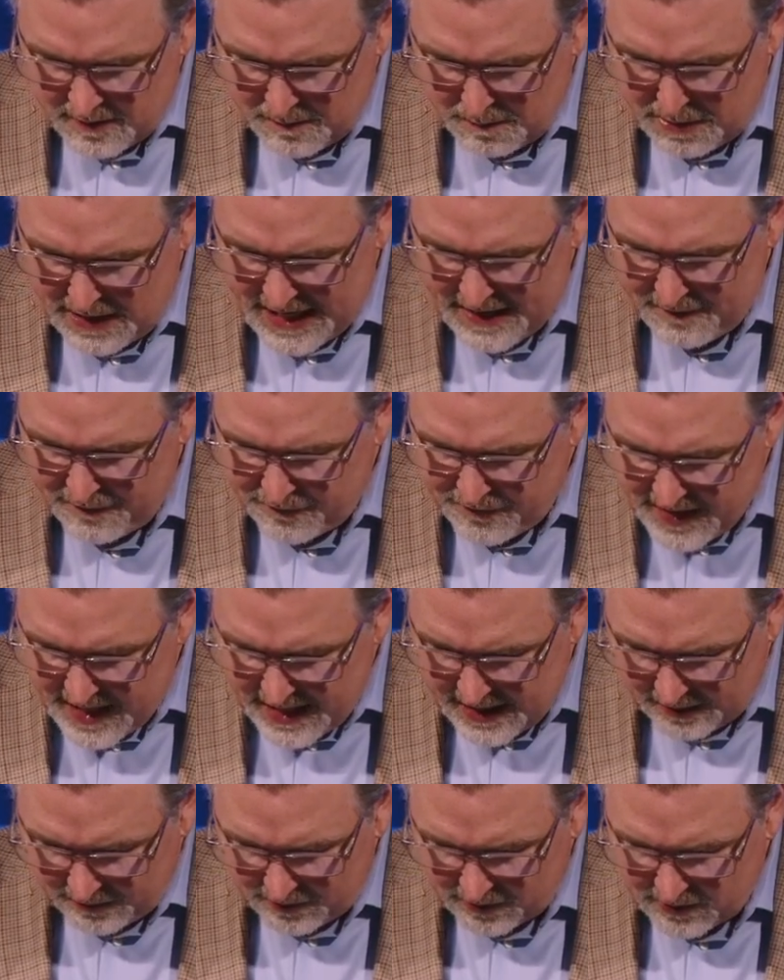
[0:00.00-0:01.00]
by
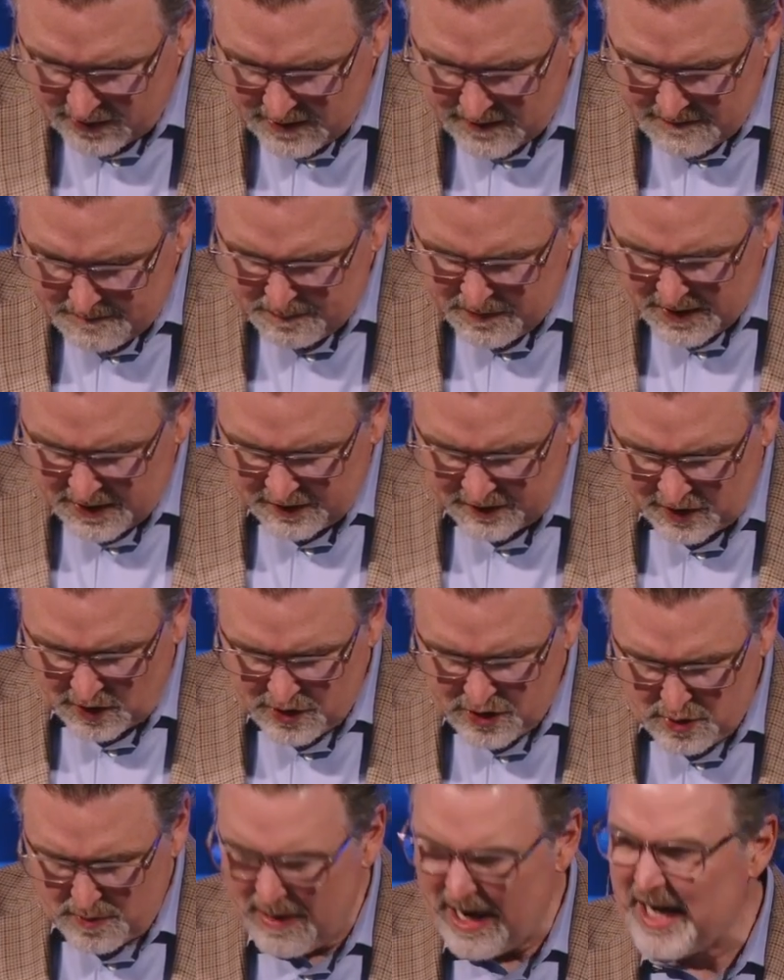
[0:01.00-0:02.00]
faith. So
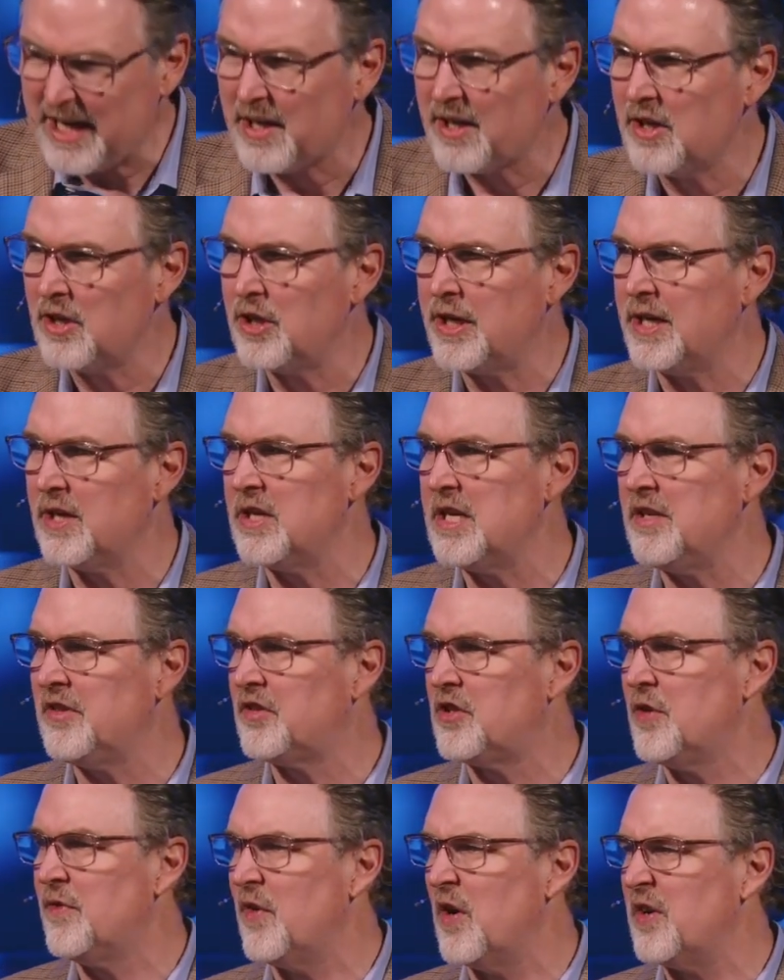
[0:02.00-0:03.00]
you might look at
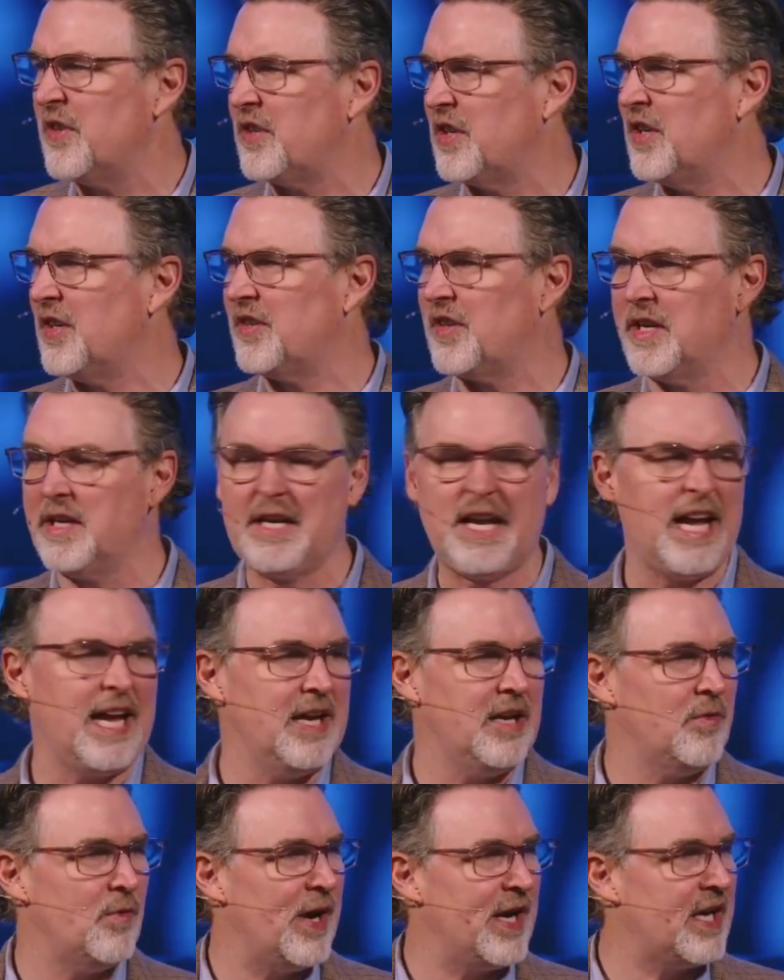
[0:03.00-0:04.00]
these two verses and,
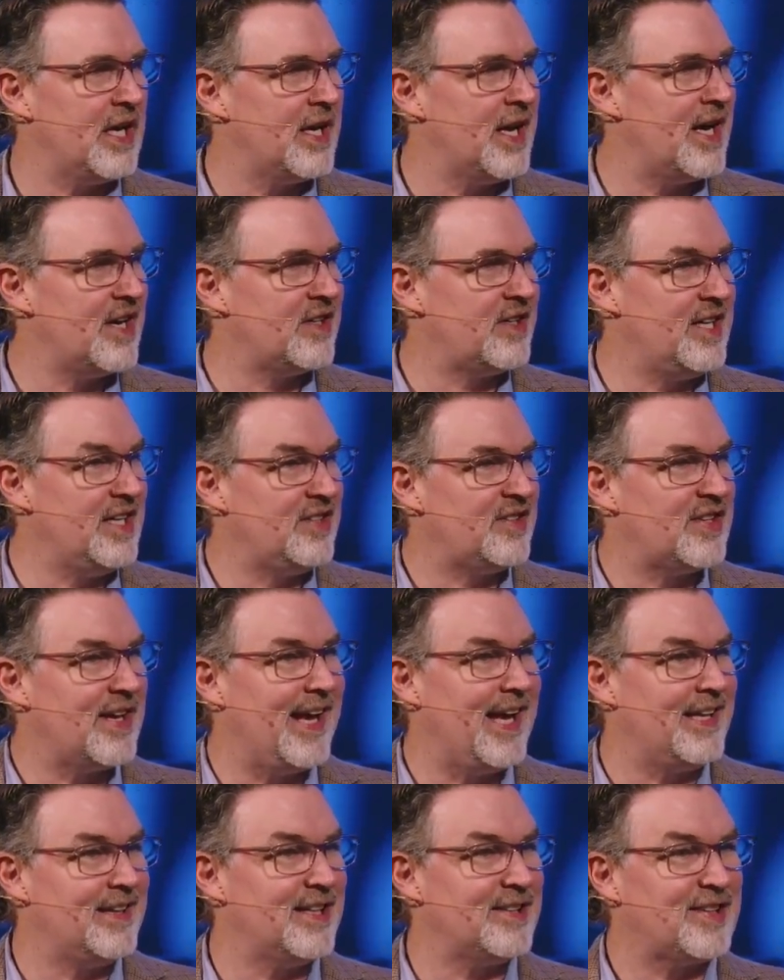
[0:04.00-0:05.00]
and recognize he's
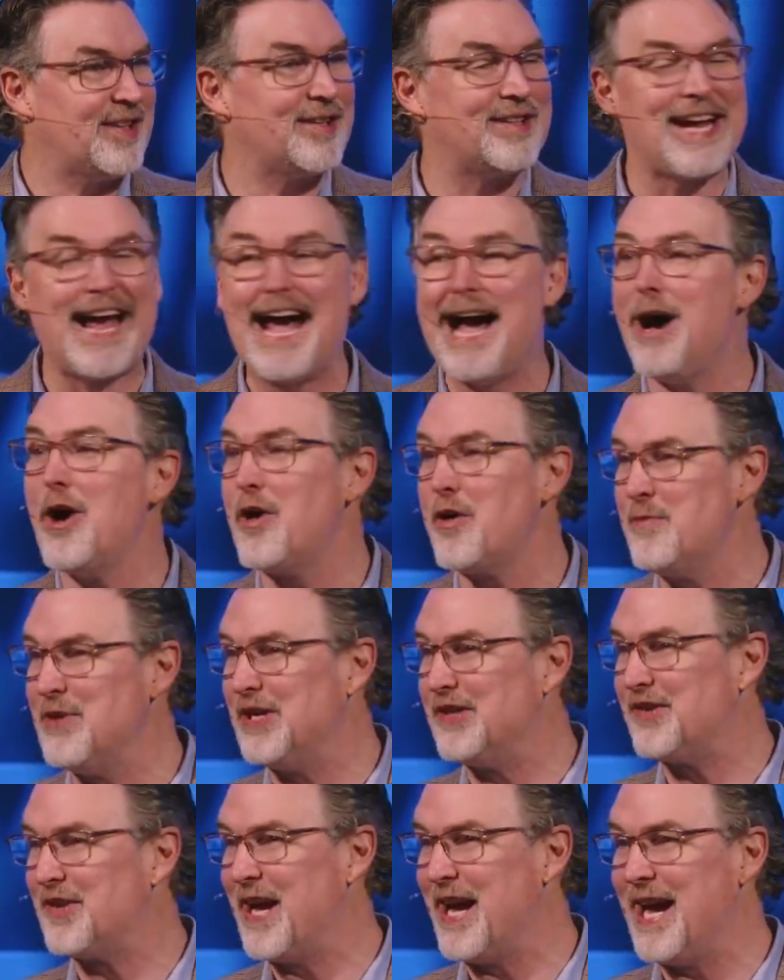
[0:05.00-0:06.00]
saying this is how to
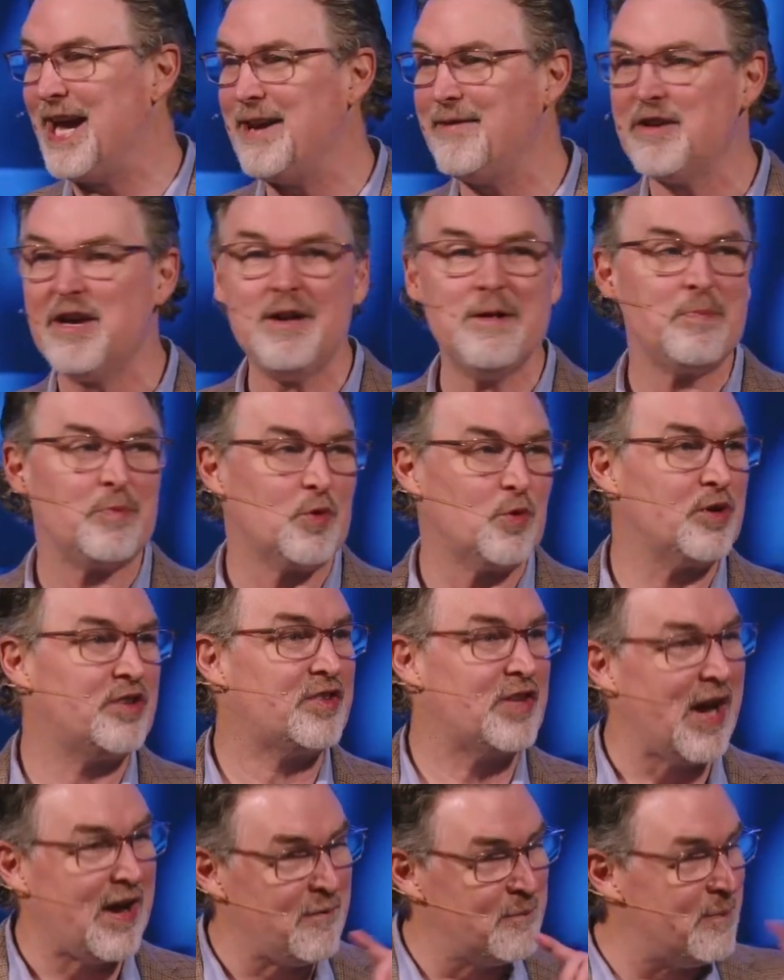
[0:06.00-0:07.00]
be saved. We're
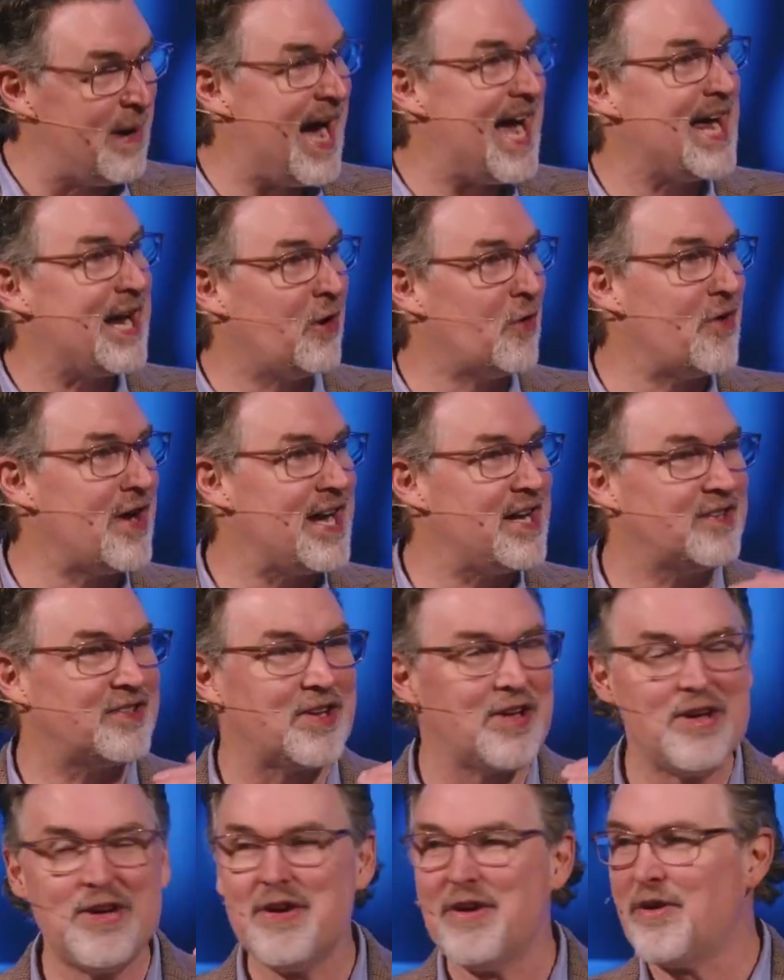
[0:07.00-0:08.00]
saved by
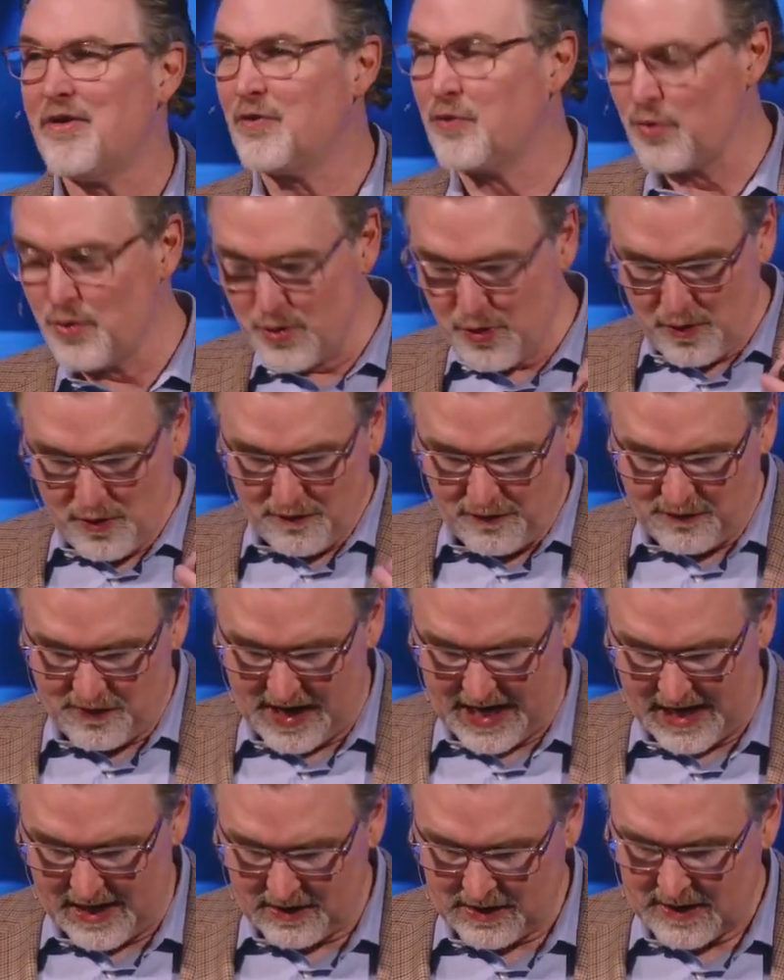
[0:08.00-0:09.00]
grace through
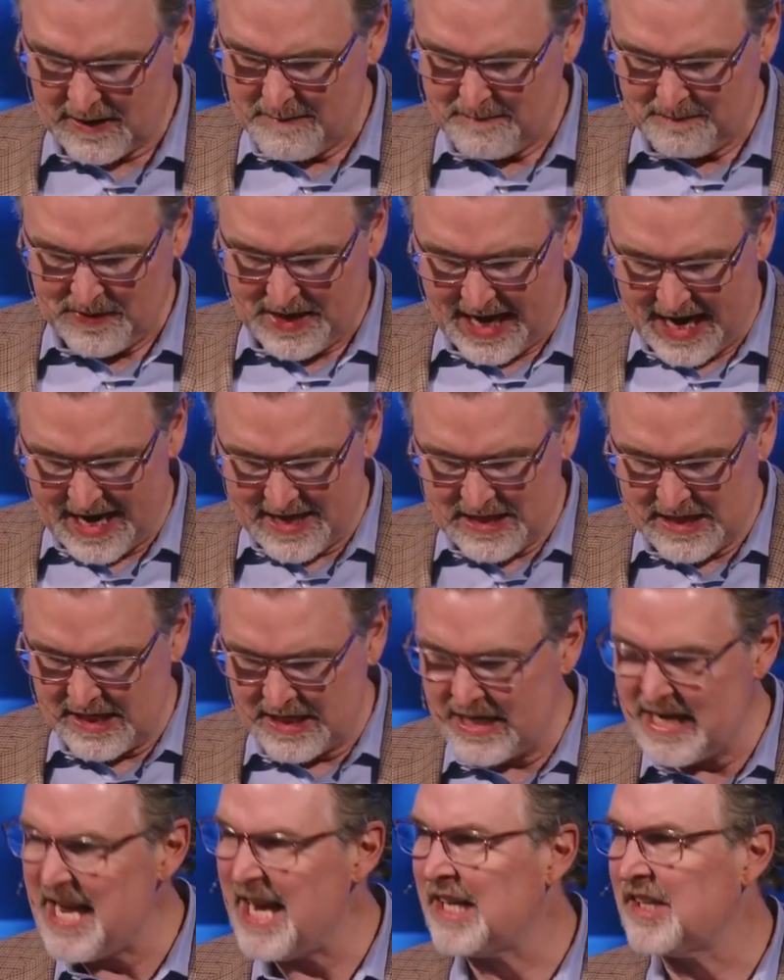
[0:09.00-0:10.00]
faith. And
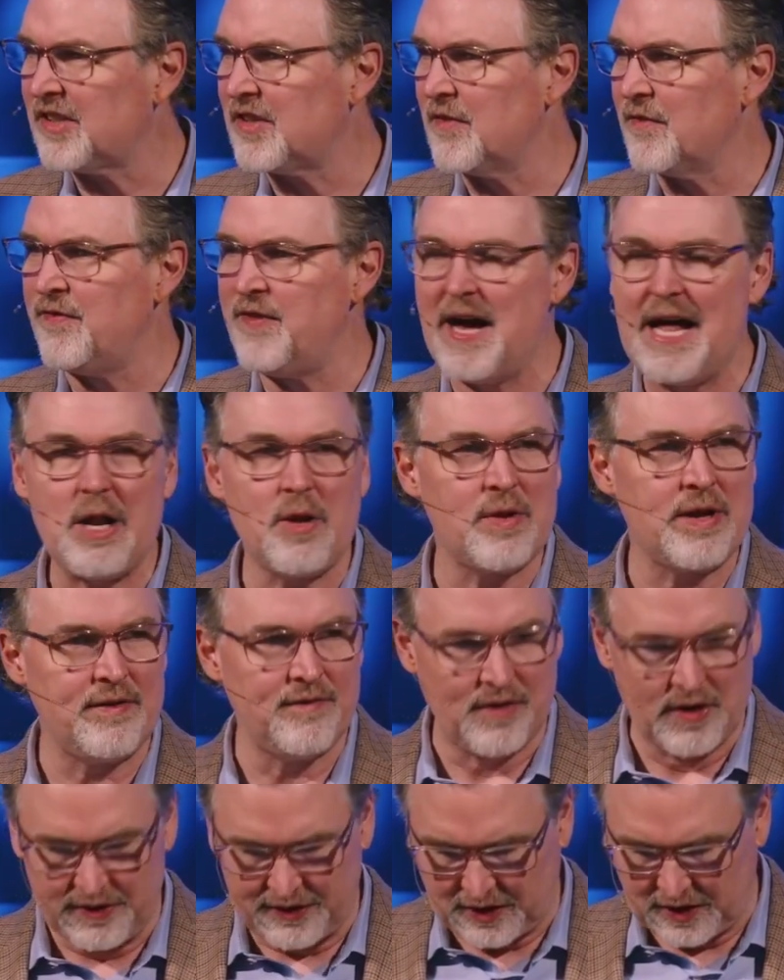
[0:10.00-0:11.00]
the next
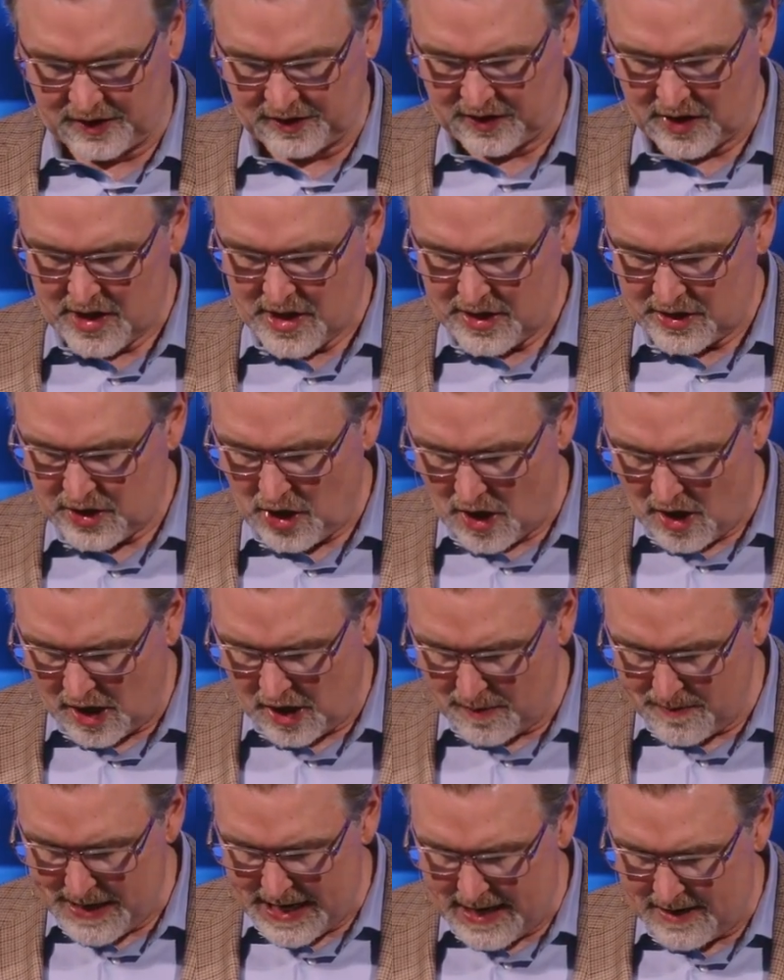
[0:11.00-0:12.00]
following verses
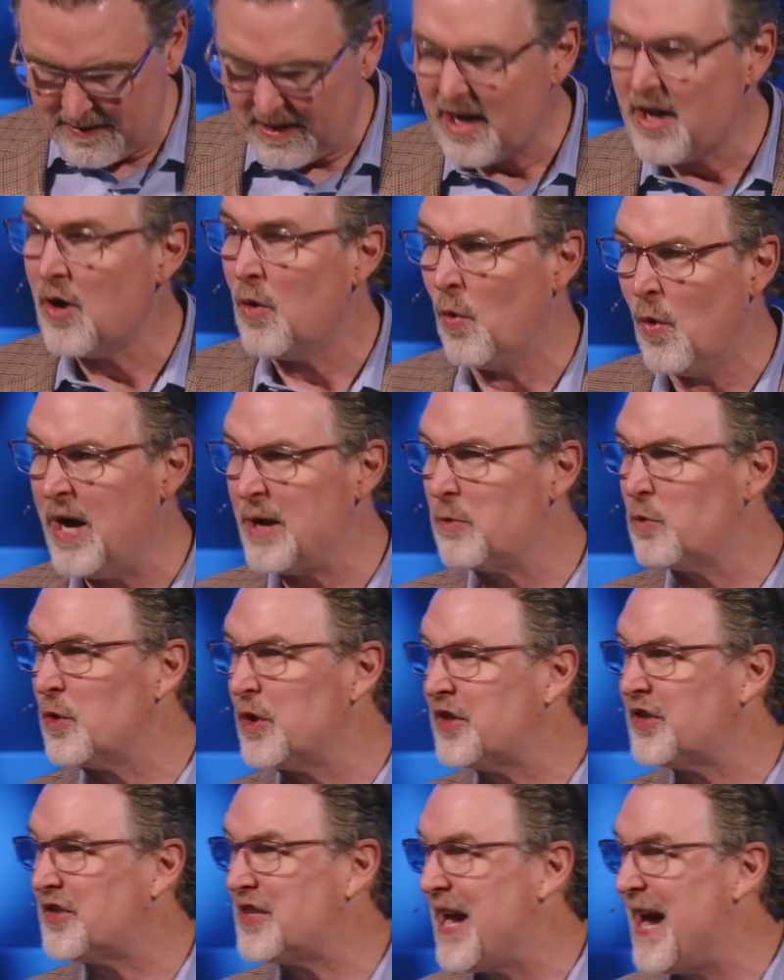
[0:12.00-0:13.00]
talk about what
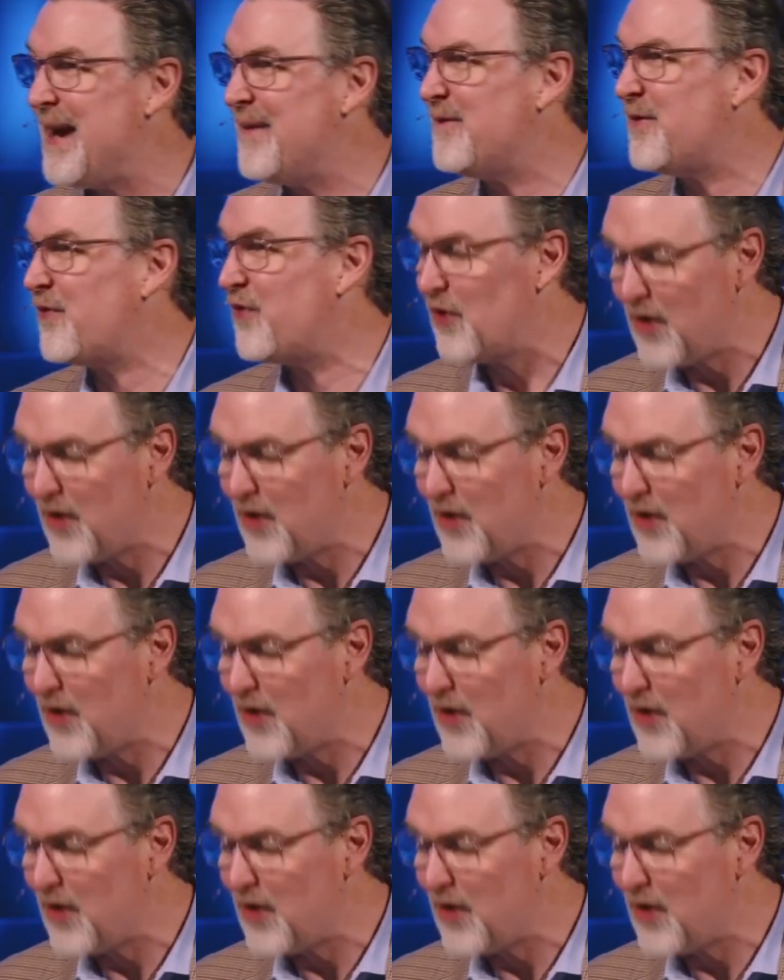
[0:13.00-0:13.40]
we're saved